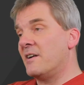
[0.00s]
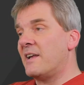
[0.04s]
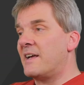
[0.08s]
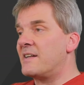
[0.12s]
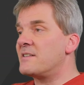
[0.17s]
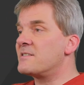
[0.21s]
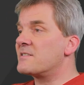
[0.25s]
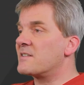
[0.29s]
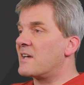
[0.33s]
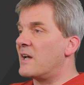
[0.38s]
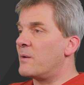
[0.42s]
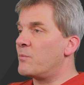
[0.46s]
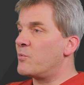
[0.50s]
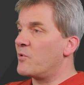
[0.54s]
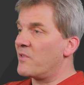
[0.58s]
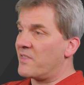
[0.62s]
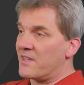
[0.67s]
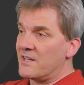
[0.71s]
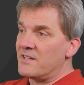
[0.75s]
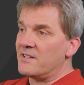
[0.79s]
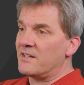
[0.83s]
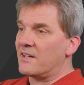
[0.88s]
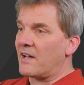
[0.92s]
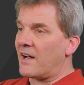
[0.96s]
landscape
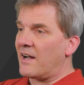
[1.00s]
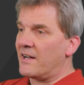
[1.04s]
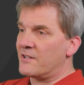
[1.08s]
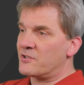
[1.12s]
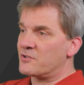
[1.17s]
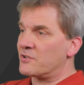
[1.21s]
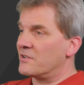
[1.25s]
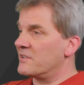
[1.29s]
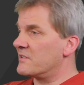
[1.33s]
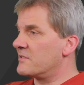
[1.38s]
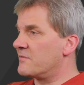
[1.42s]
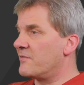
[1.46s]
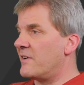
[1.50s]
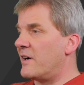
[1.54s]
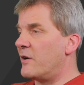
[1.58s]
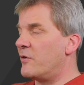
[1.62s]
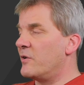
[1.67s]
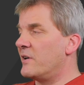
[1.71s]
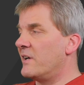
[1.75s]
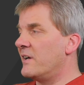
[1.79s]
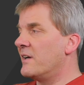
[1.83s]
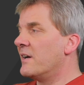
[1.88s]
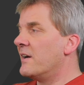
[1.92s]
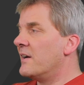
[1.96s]
within IGEL is
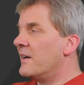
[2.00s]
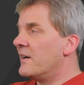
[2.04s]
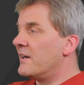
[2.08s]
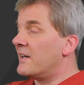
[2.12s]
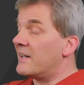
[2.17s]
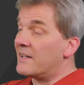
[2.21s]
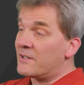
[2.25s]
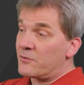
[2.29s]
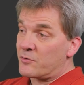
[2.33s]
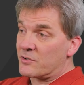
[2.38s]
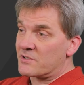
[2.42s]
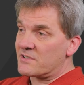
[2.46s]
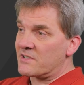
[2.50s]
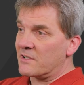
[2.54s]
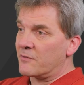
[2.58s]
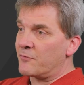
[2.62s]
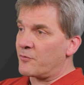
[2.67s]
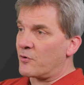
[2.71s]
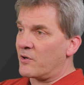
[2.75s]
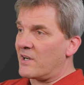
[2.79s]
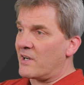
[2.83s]
very interesting for